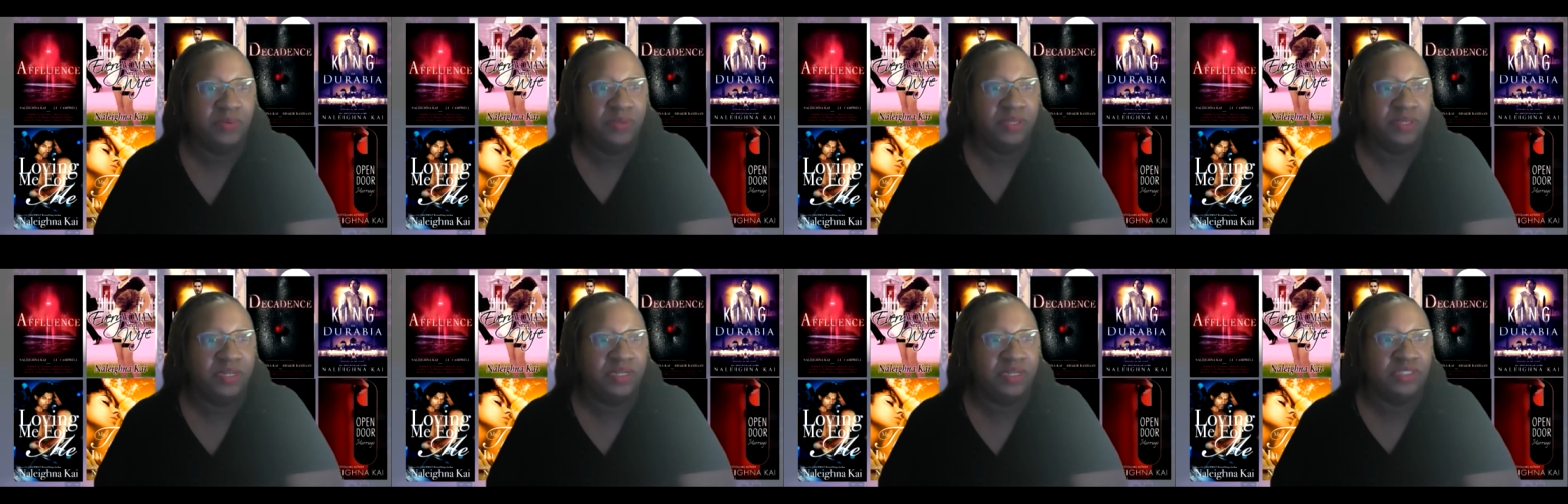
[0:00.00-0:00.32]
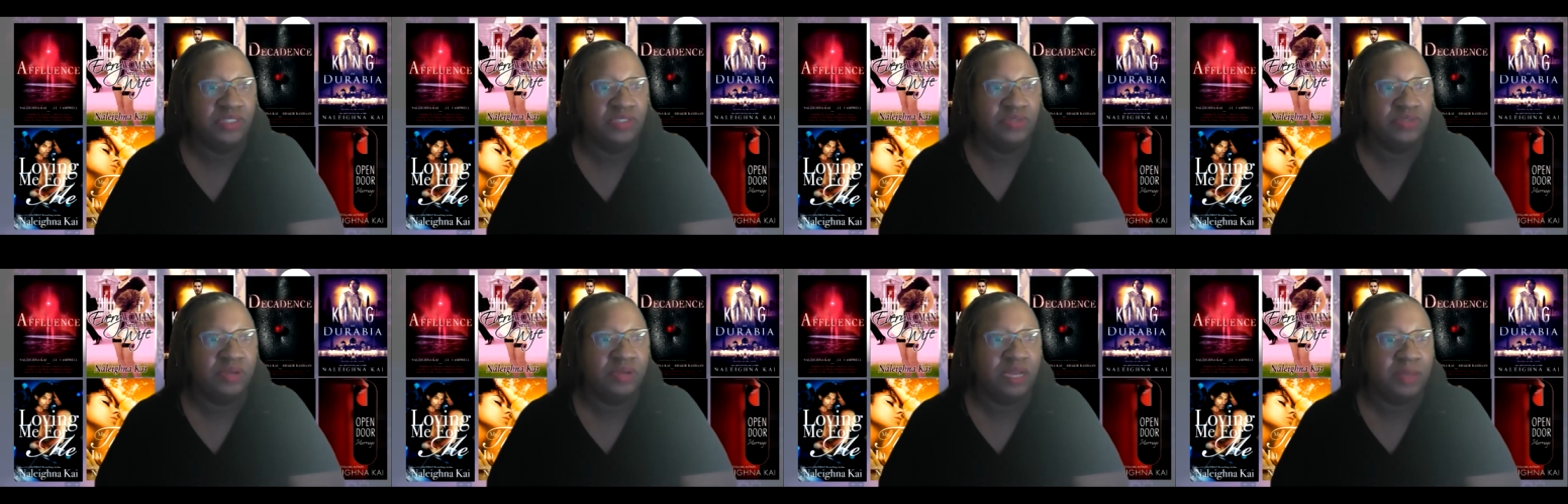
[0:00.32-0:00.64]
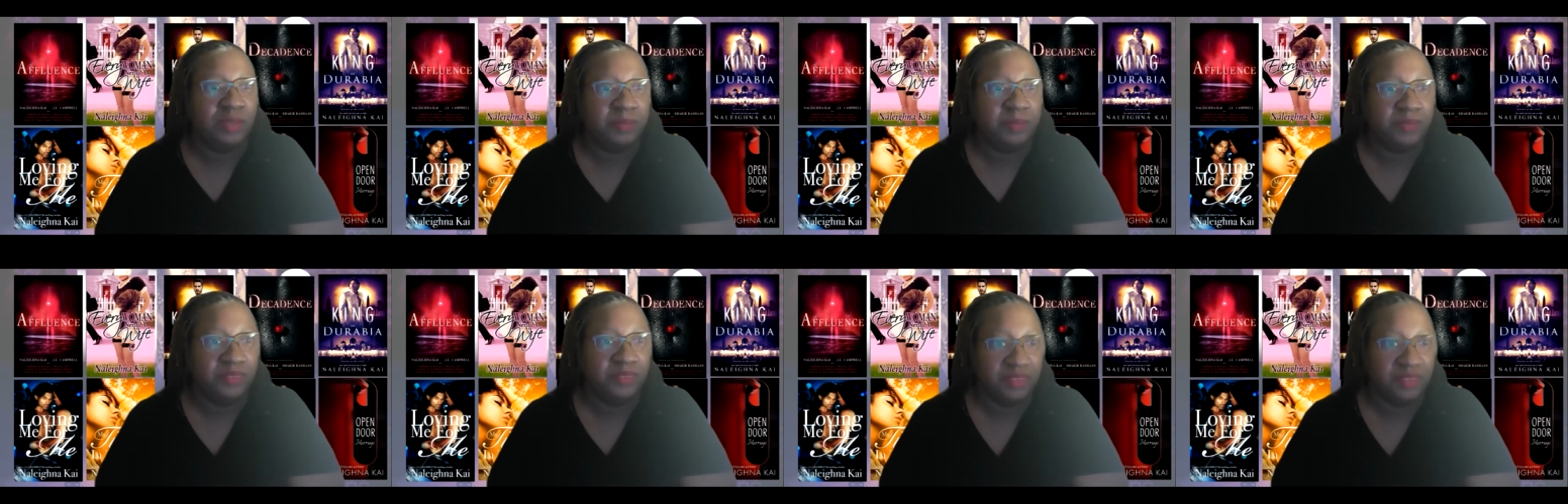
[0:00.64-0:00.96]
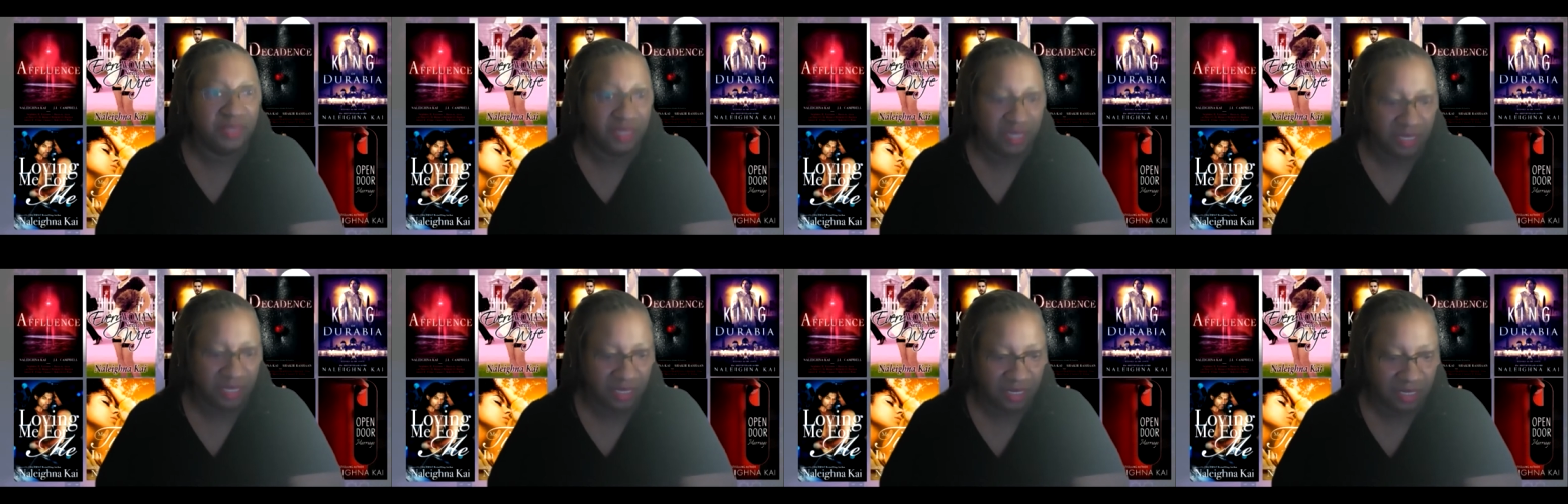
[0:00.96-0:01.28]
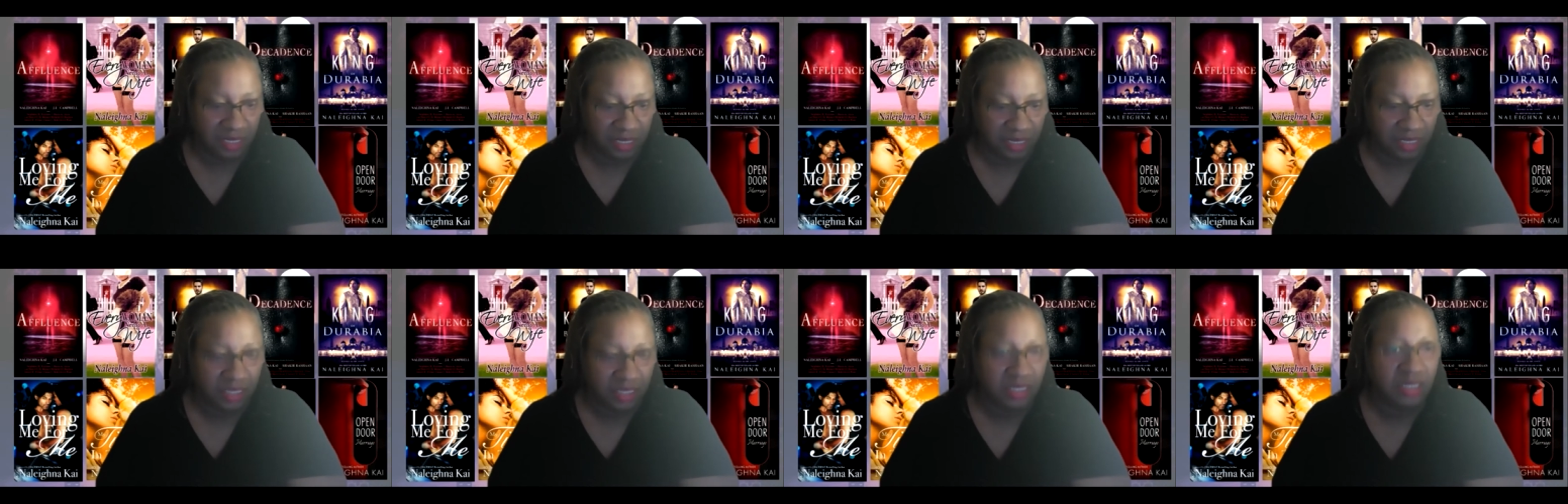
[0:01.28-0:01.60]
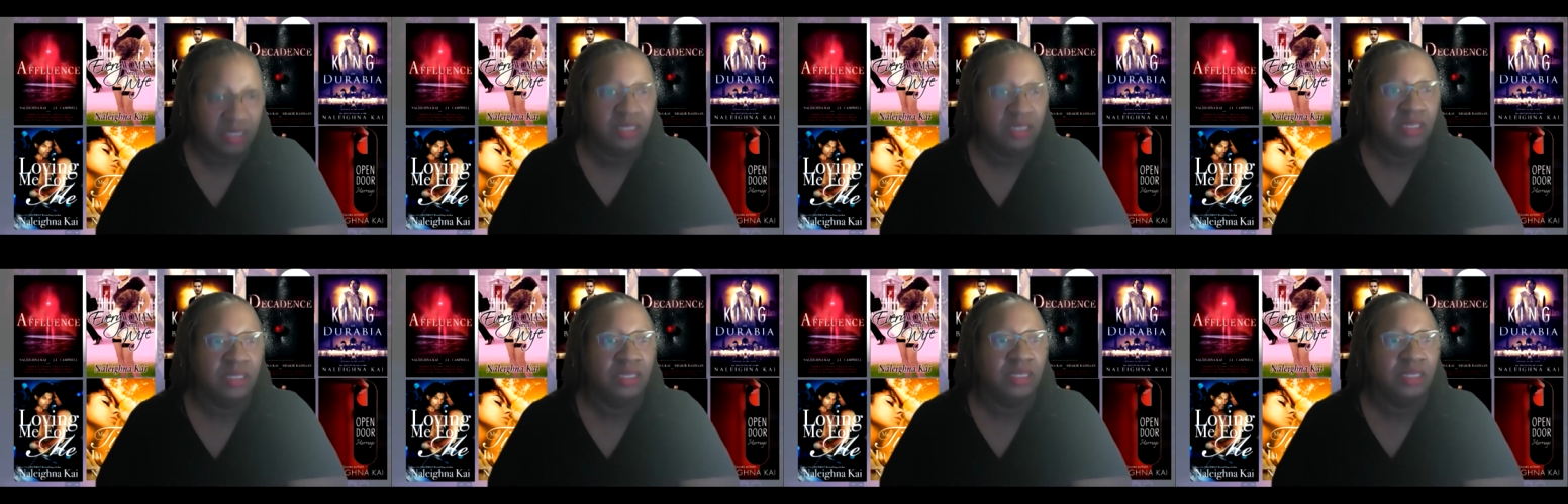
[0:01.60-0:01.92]
We're going to drop the
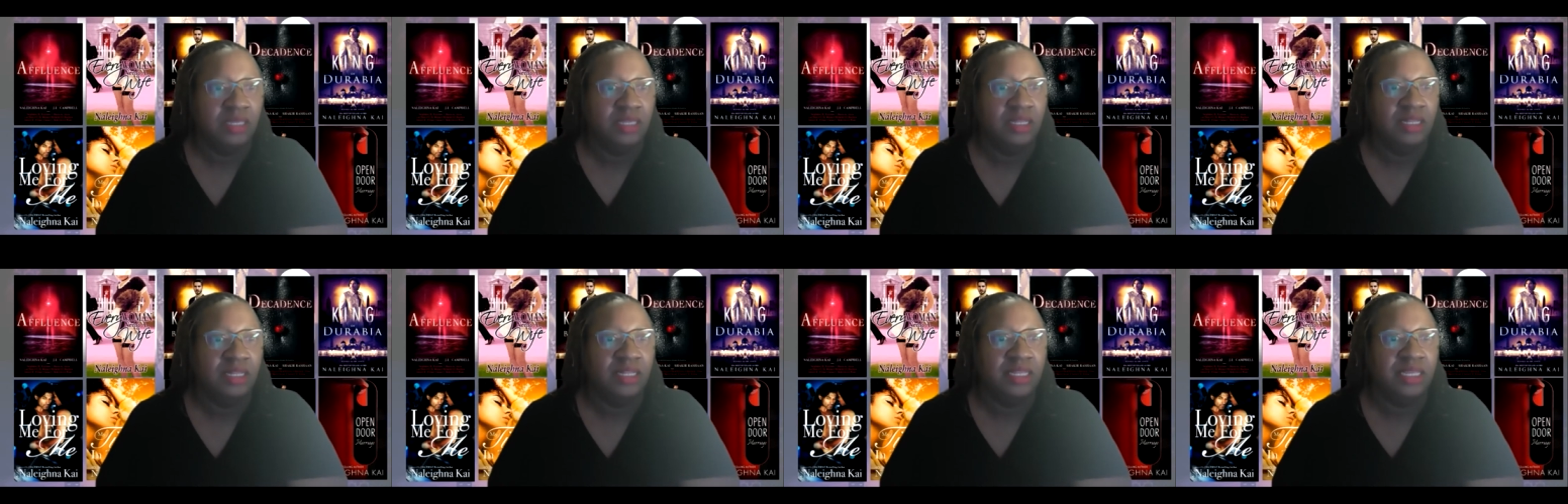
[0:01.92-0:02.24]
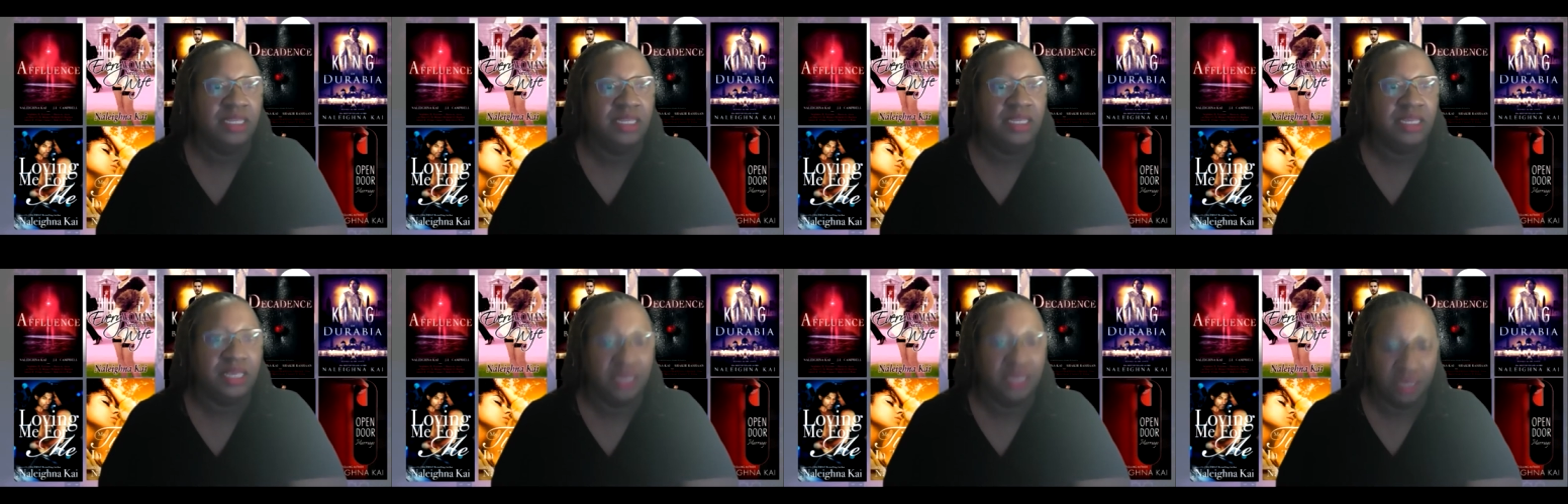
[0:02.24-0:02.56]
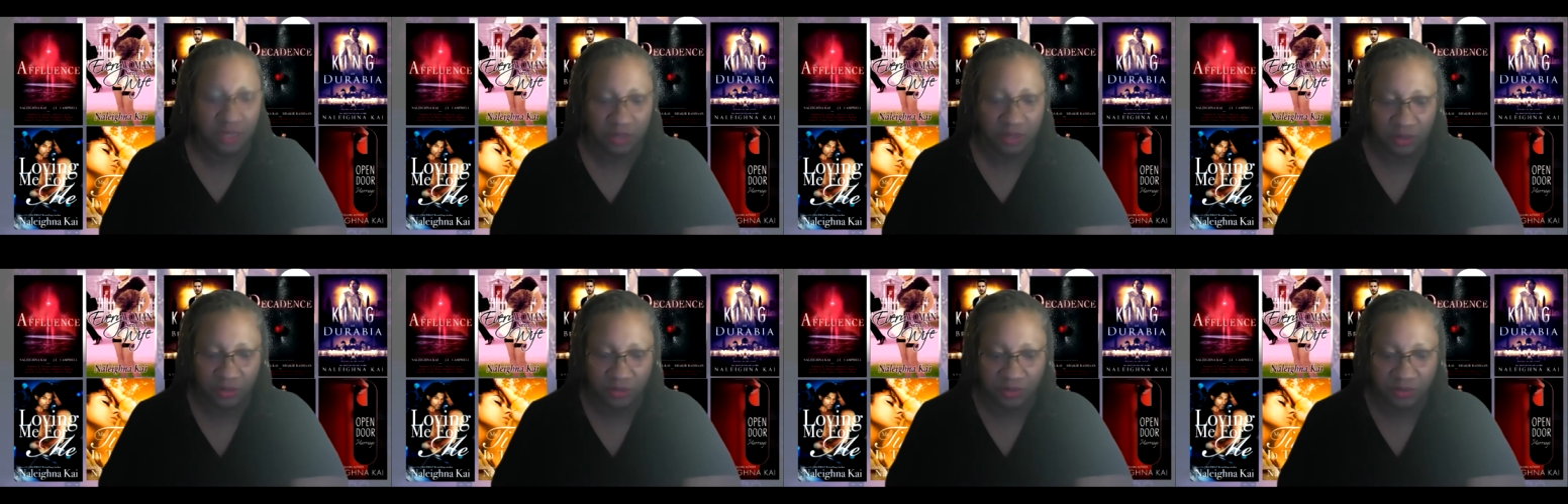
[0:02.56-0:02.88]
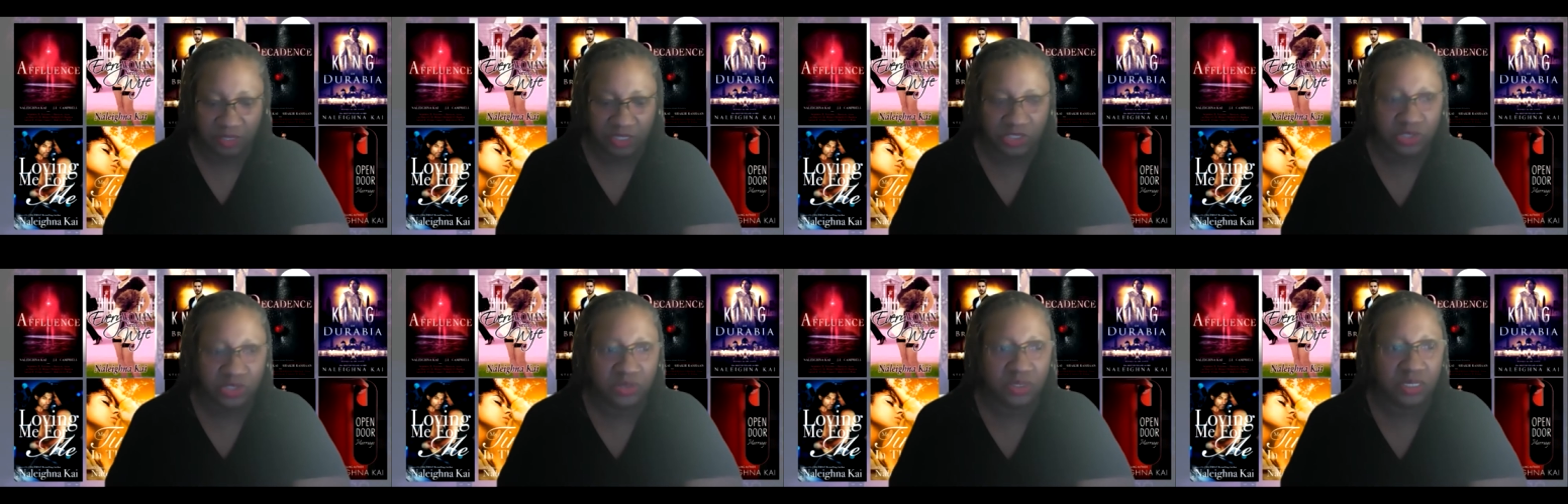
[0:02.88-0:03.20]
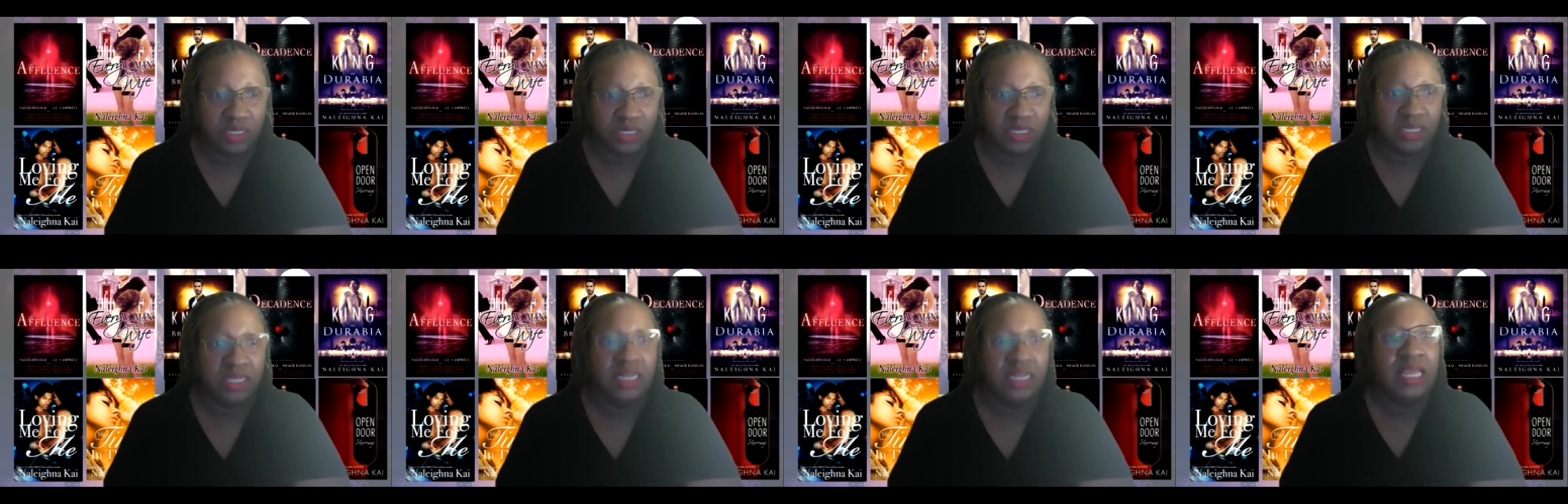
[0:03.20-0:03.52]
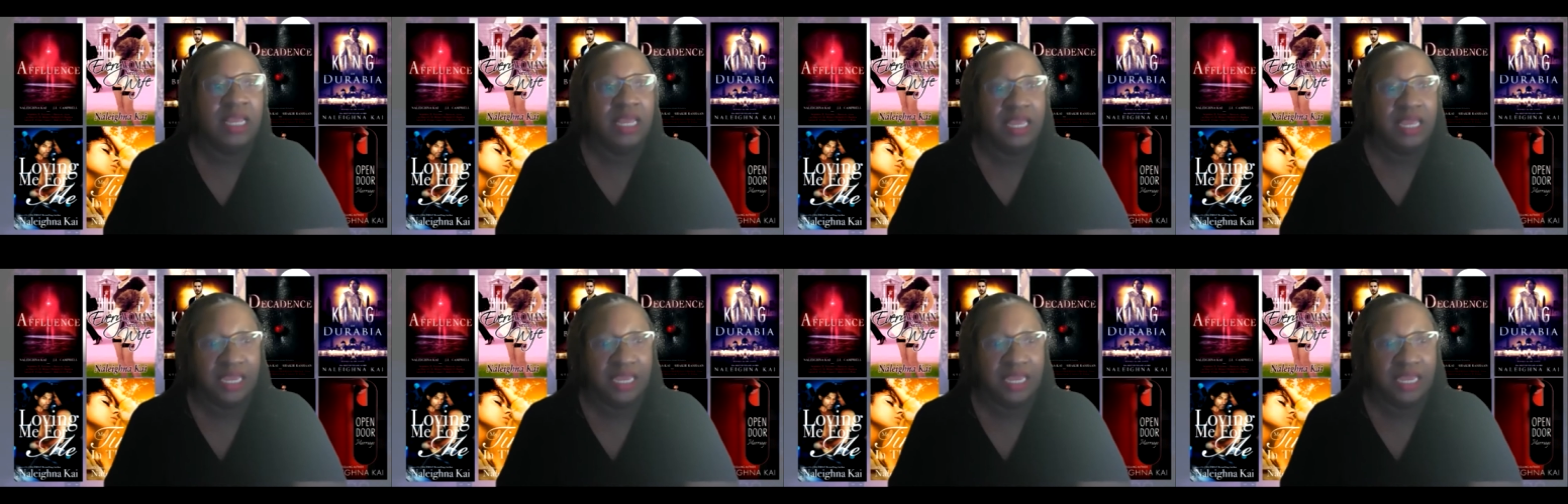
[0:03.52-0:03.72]
link here that you can get.